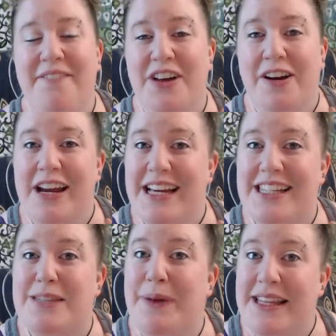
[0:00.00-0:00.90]
very
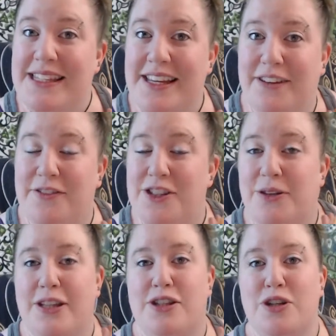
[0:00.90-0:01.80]
expensive. So
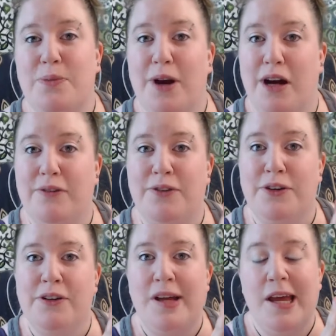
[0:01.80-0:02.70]
that's super
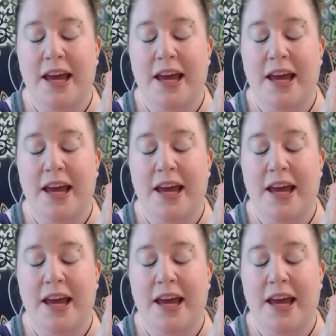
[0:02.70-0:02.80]
helpful.